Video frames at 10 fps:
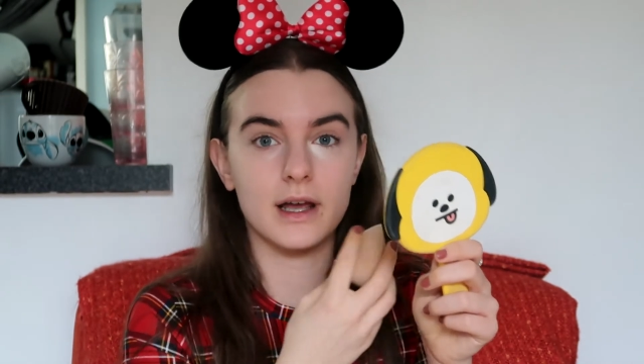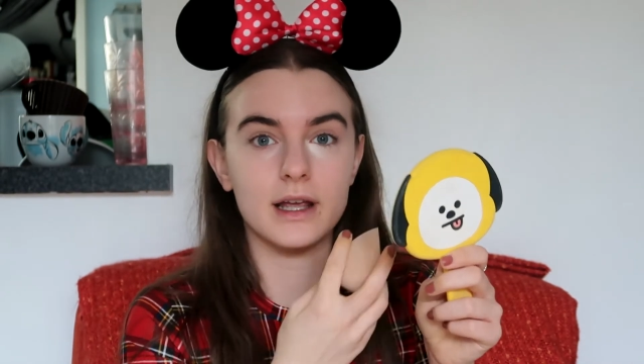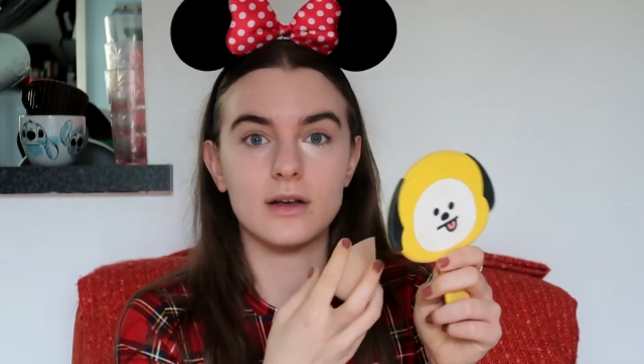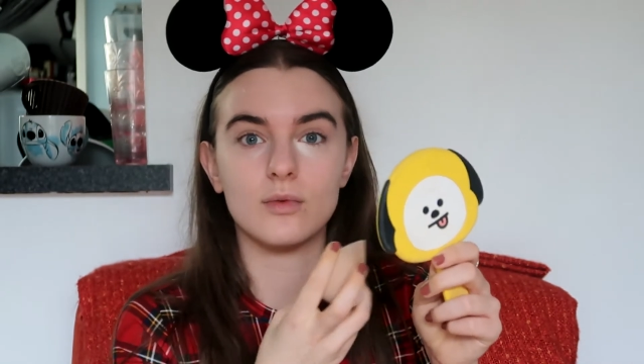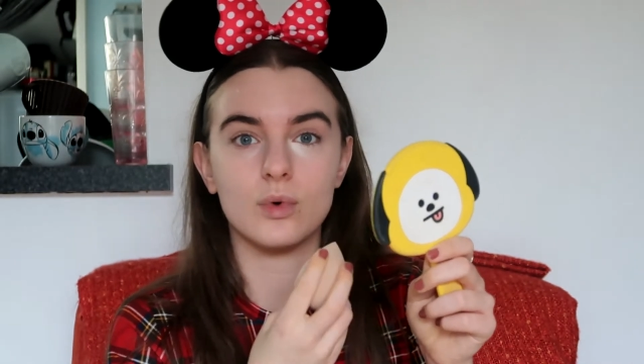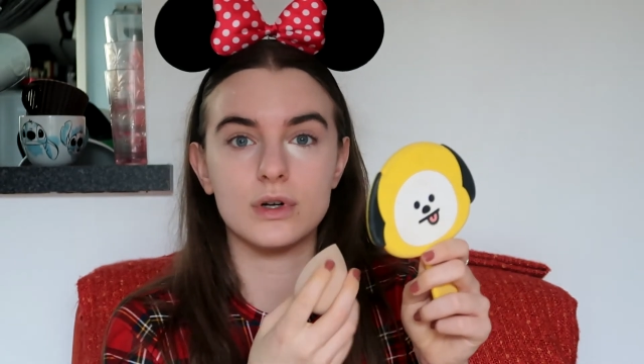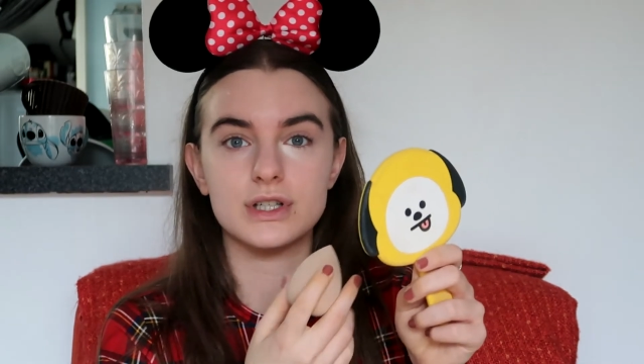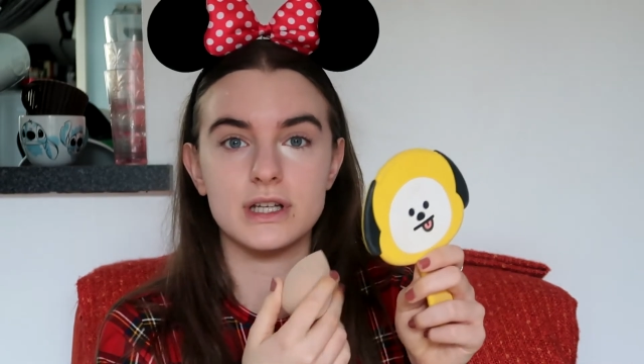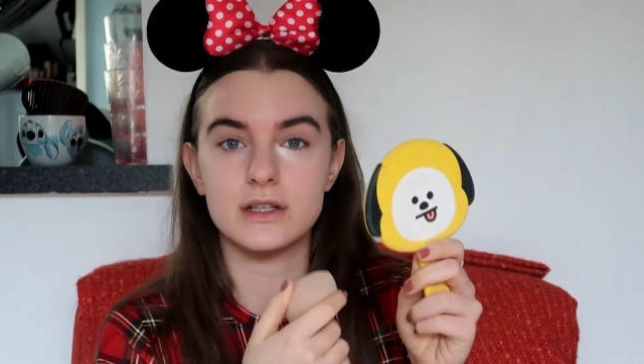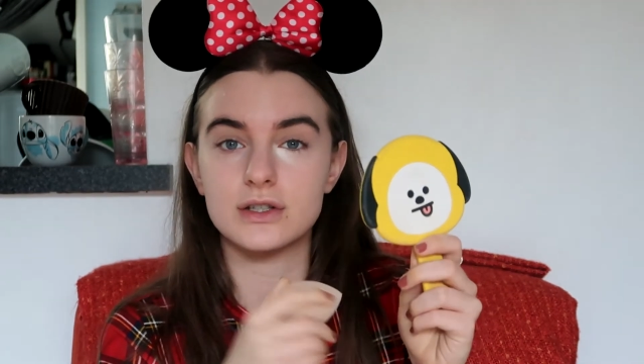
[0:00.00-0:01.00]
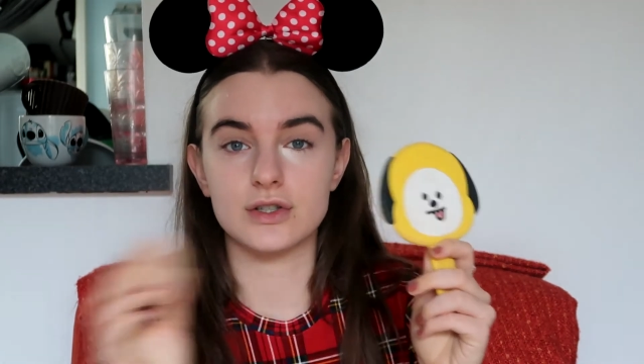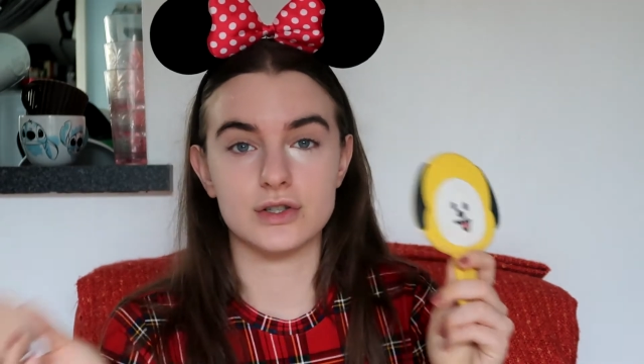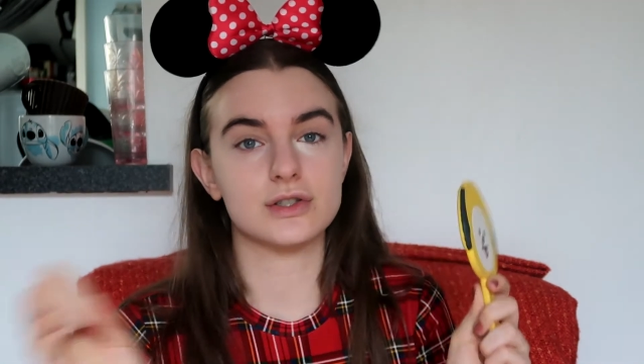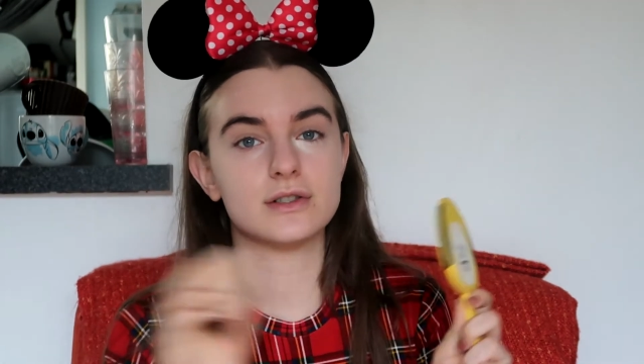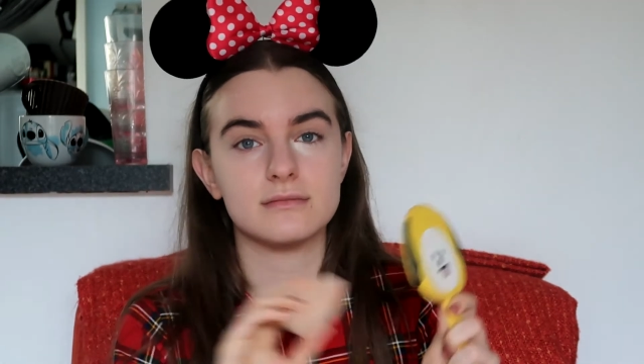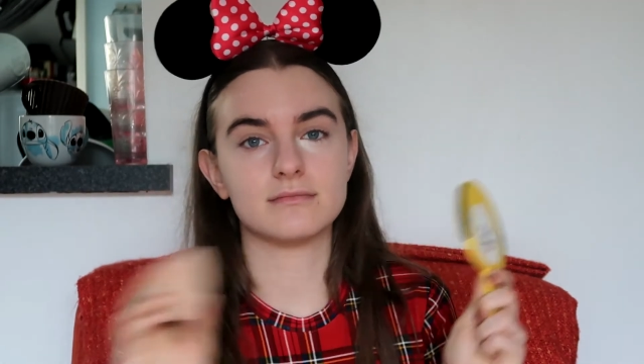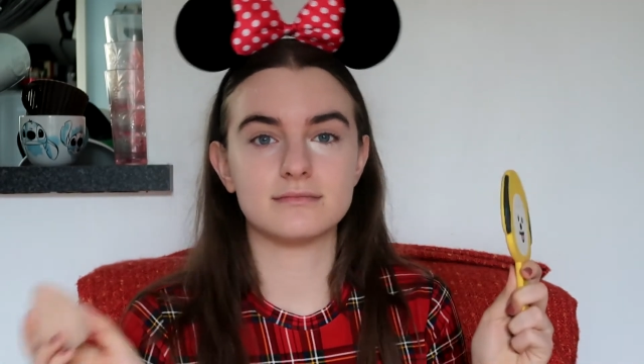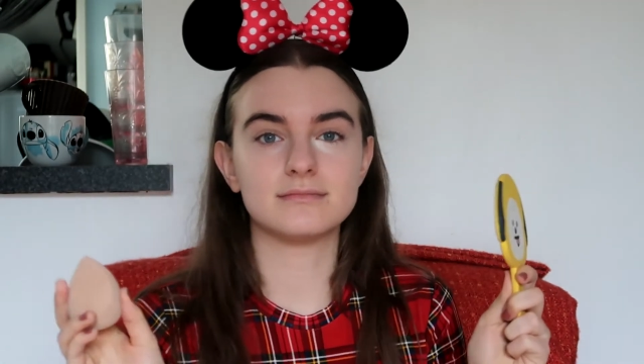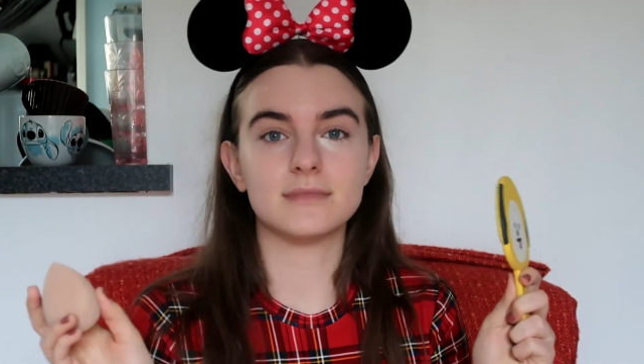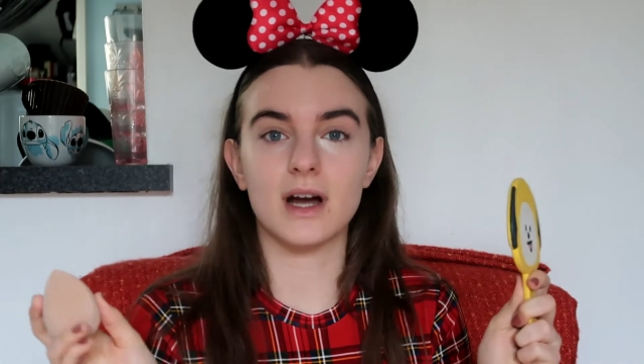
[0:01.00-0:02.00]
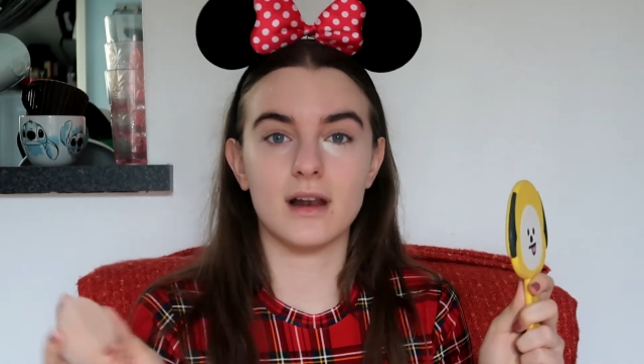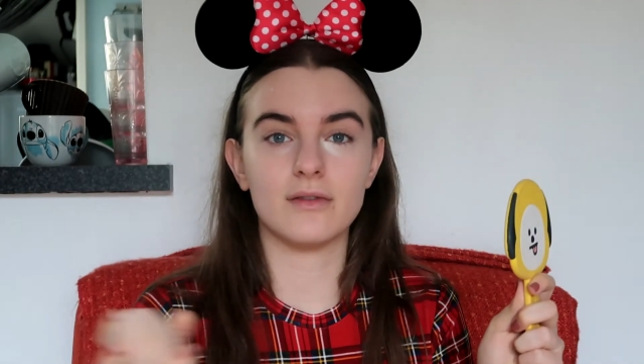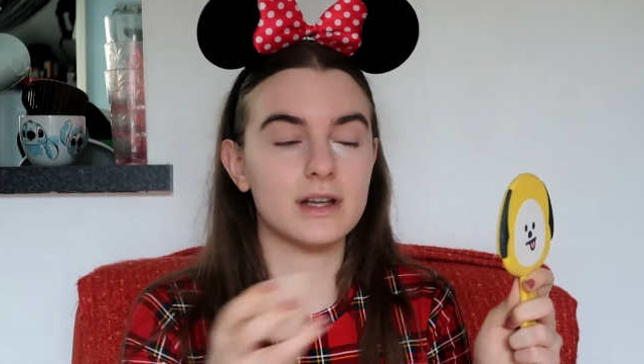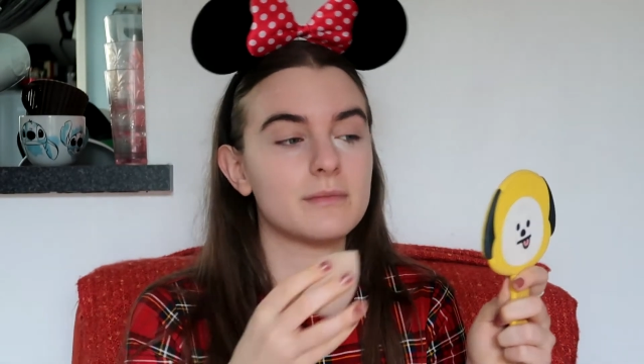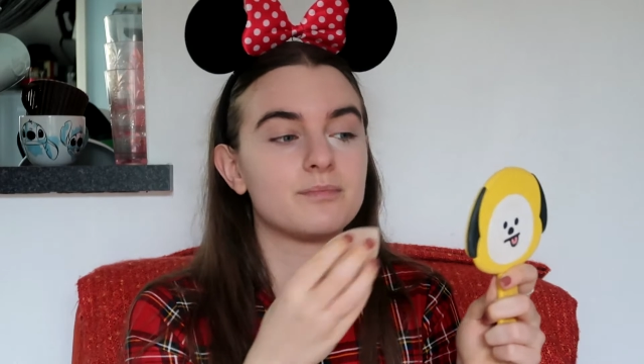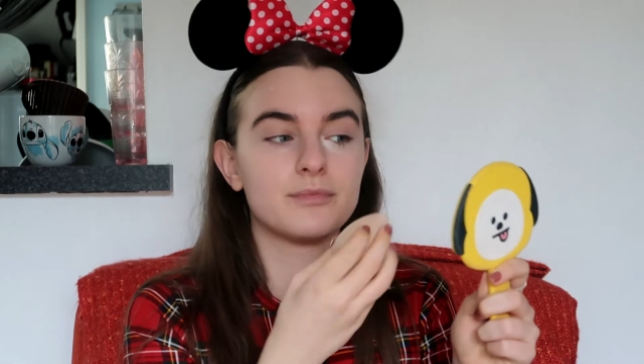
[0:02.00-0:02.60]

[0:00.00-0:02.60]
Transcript: Like, watching it is just, I love it.